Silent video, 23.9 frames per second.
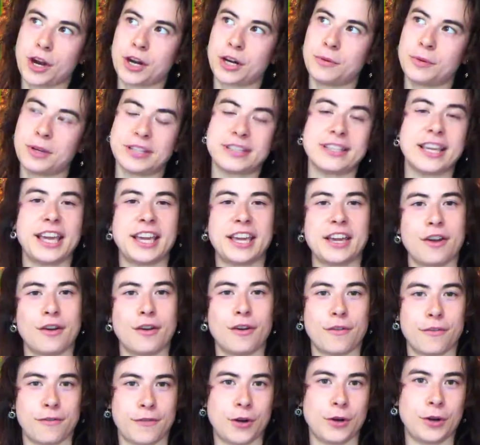with taking the
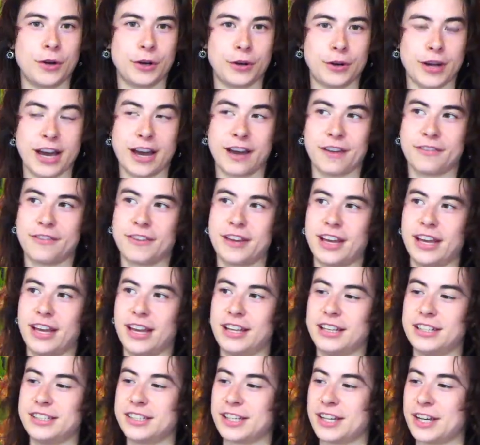photograph,
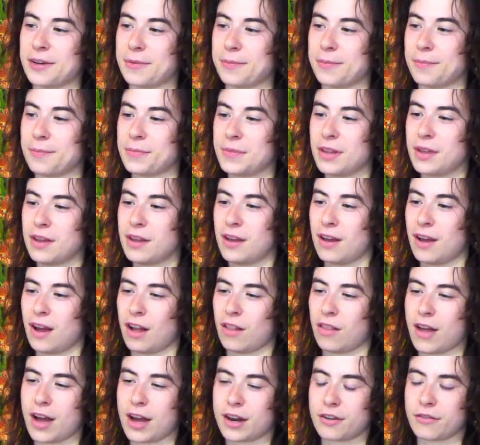and a
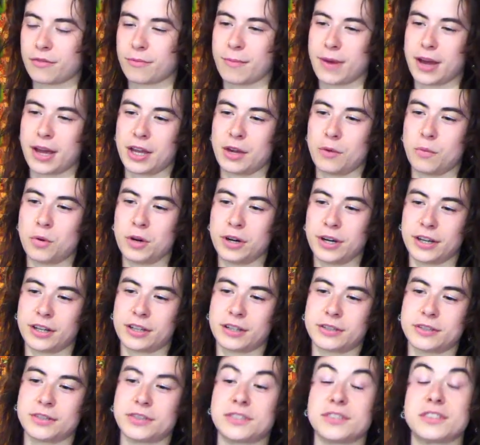lot of my work
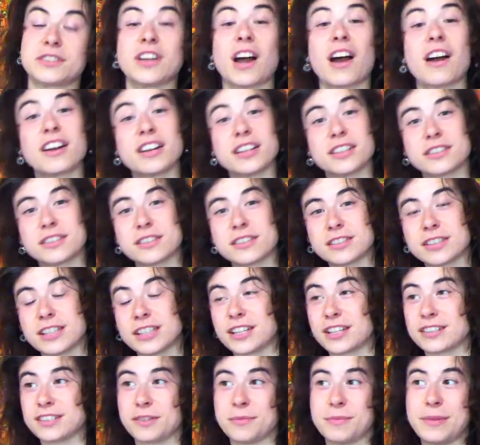starts, it
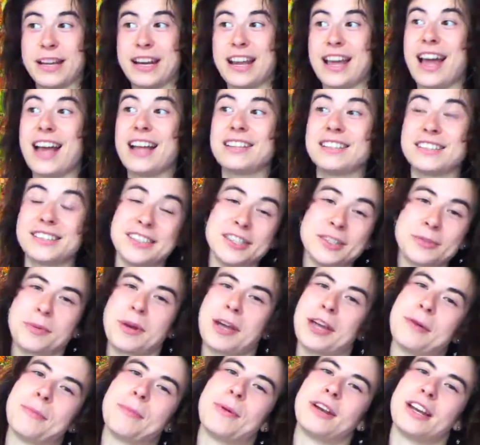doesn't mean it ends this
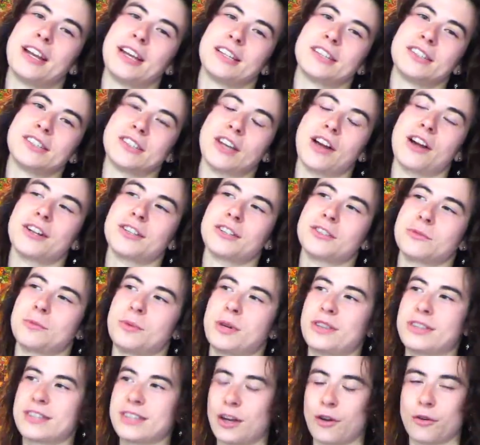way, but it starts with
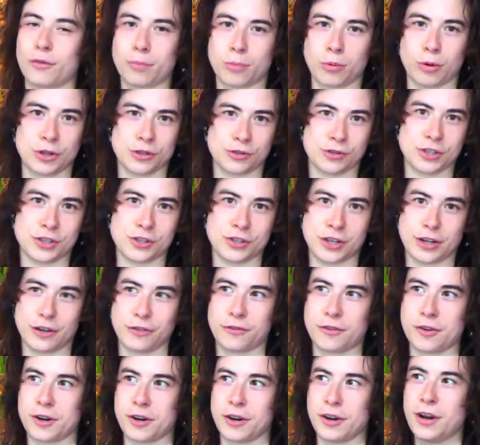self-portraiture
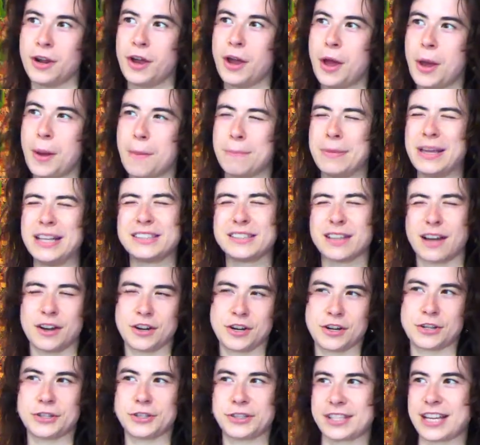for me to
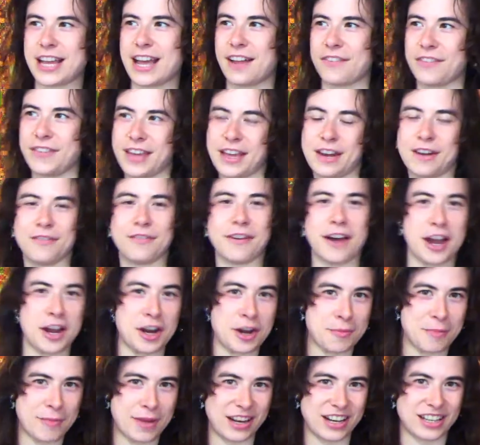understand the
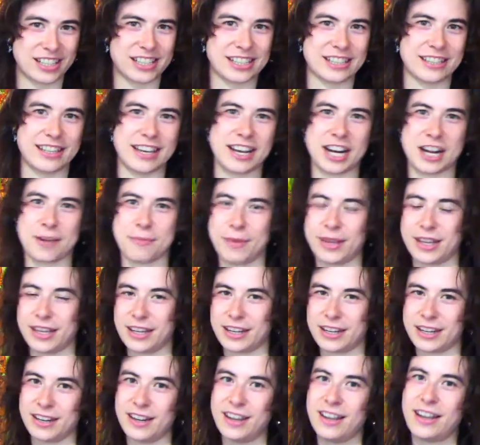environment that I'm
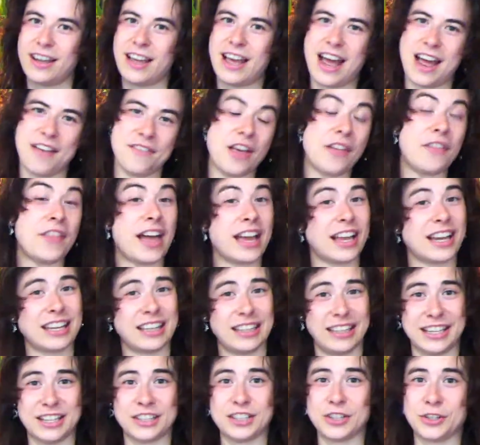in, and then that can
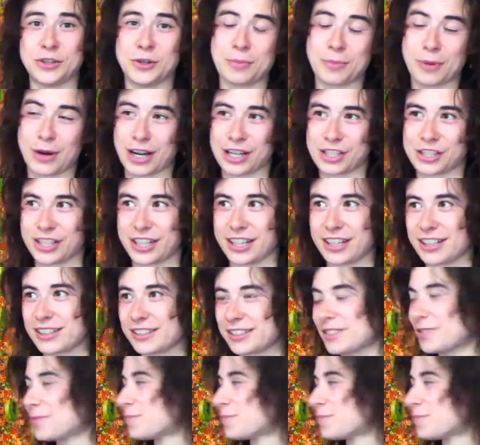lead to new projects.